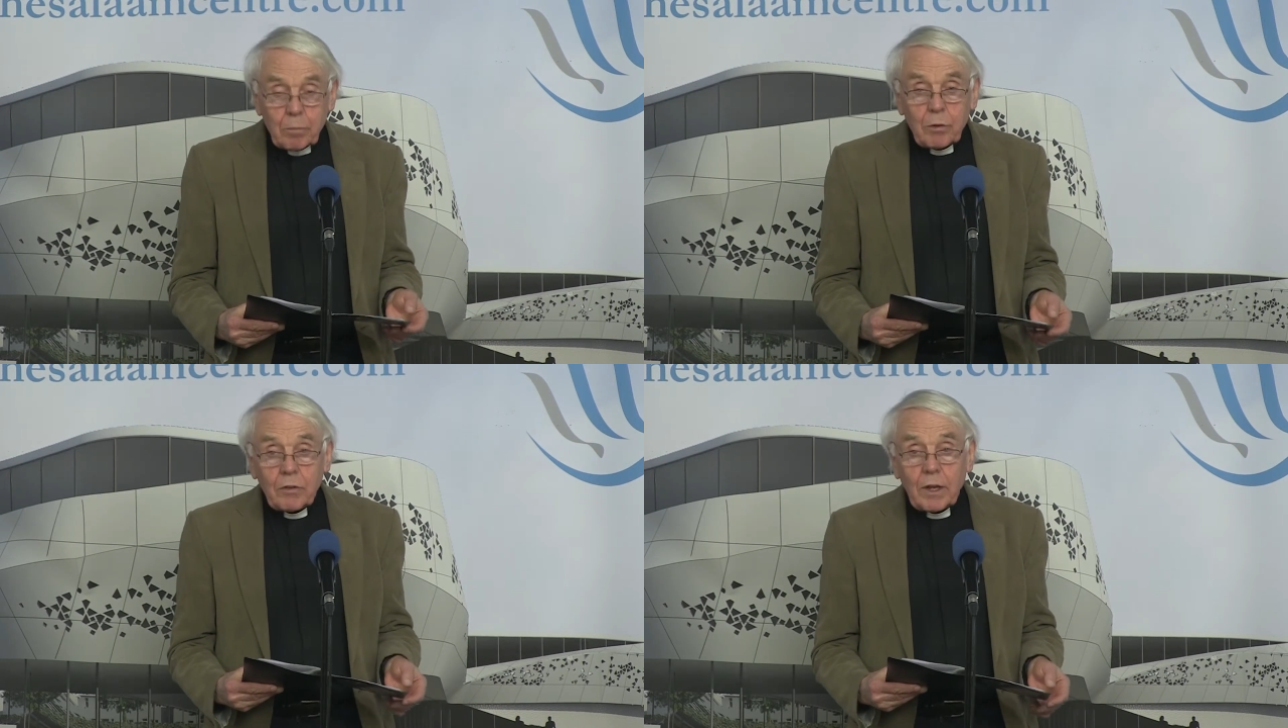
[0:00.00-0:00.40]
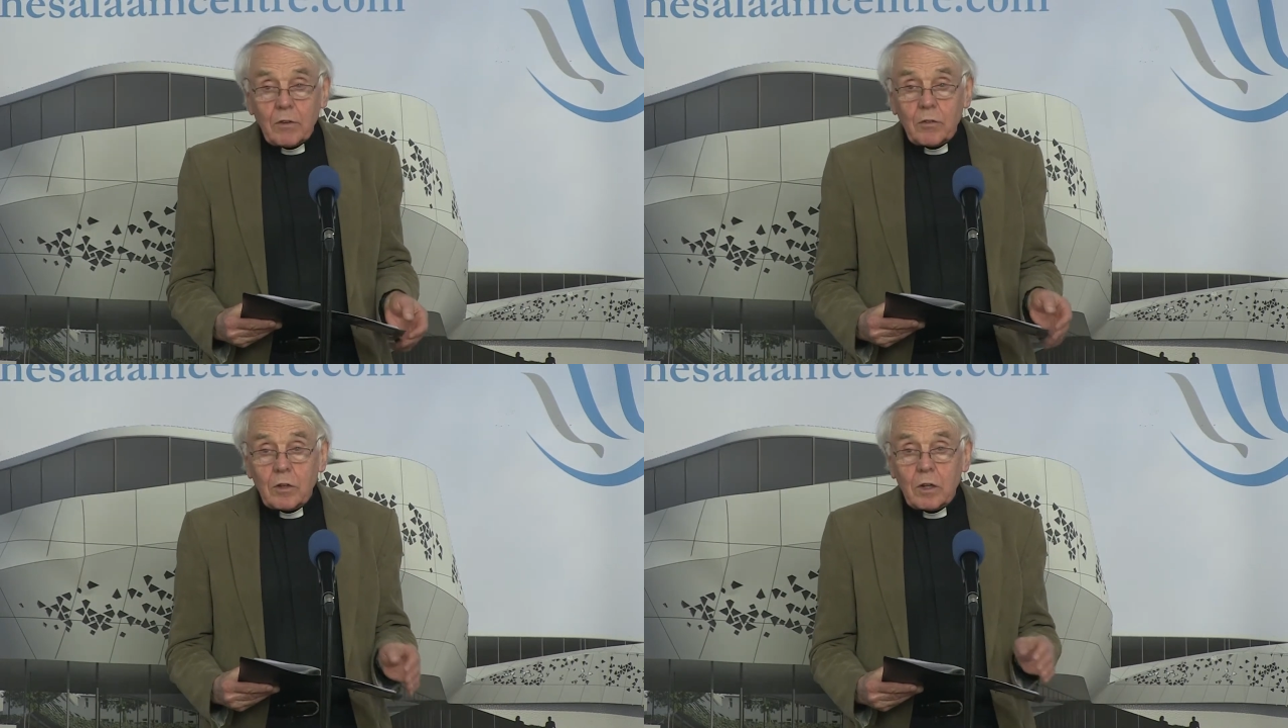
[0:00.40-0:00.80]

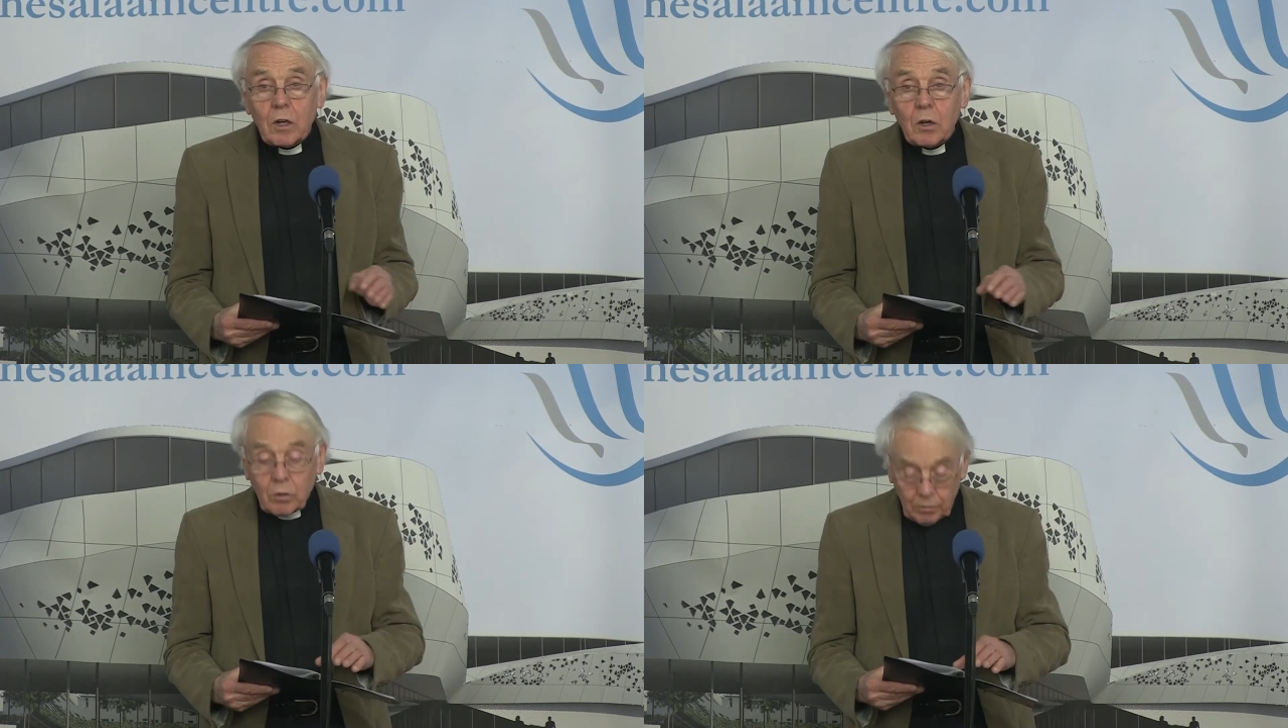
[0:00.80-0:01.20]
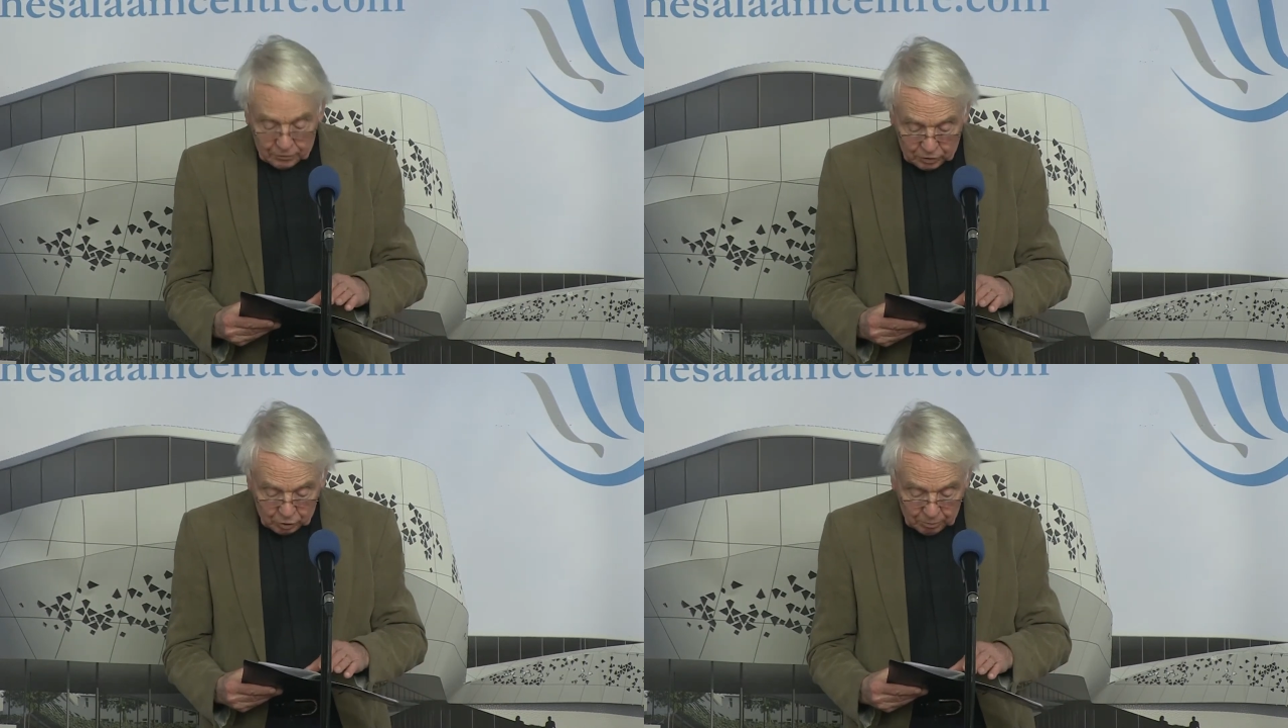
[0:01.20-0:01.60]
presents to the whole of
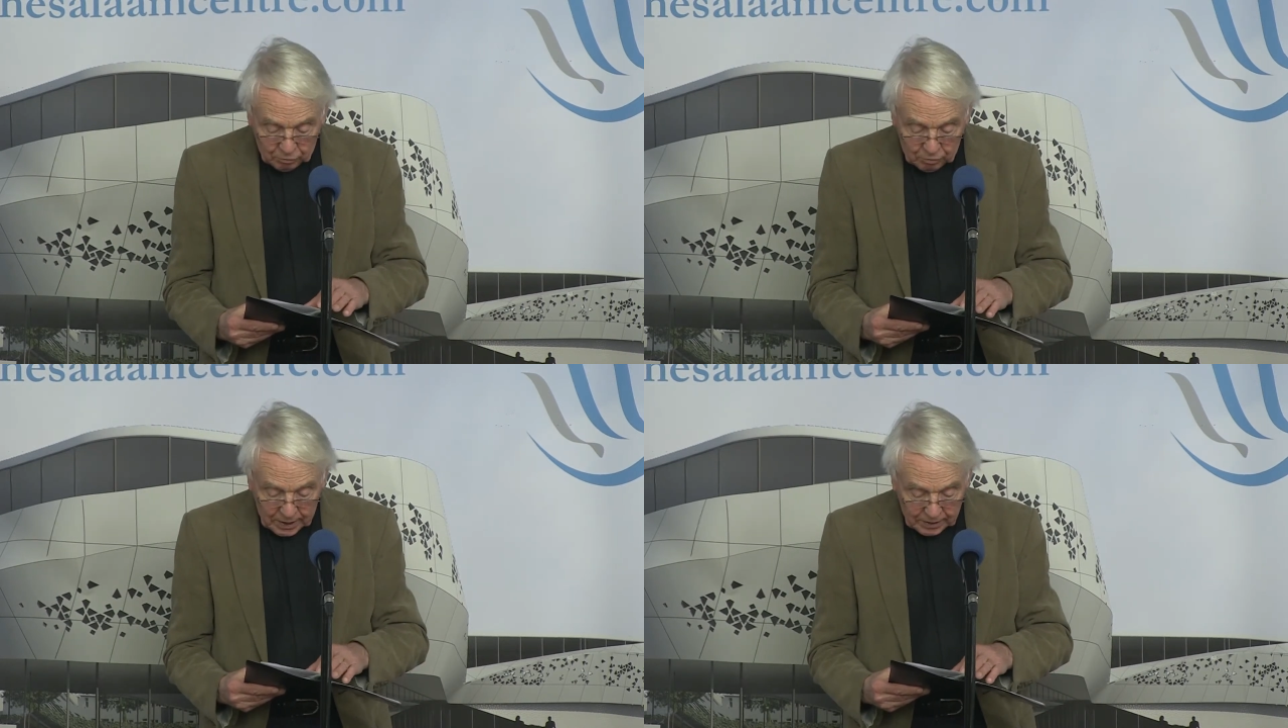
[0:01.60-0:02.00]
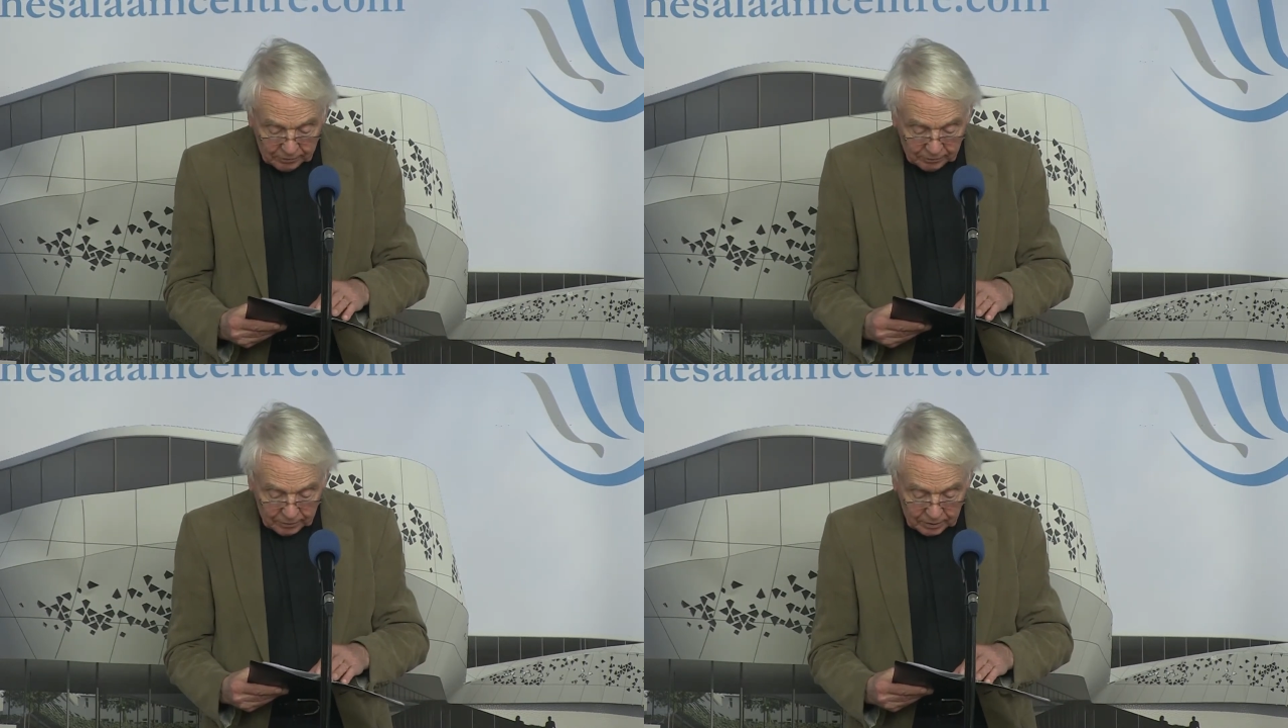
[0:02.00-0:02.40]
the human
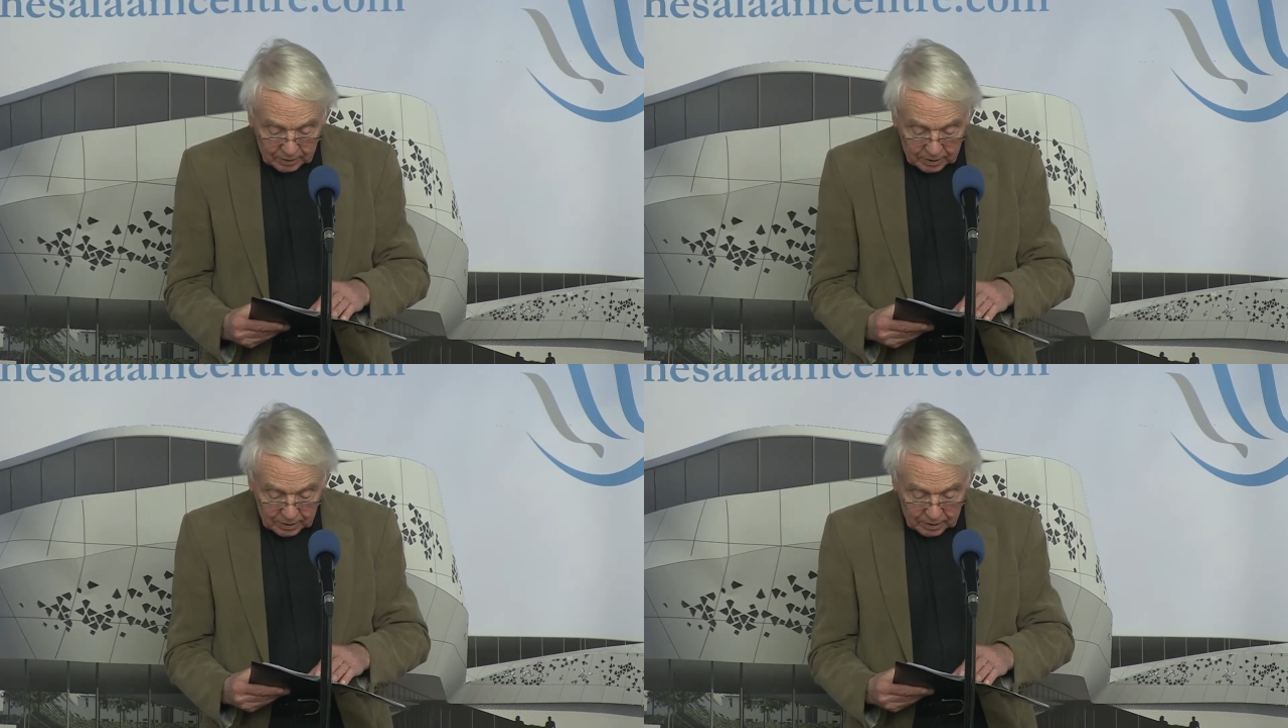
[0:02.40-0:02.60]
race,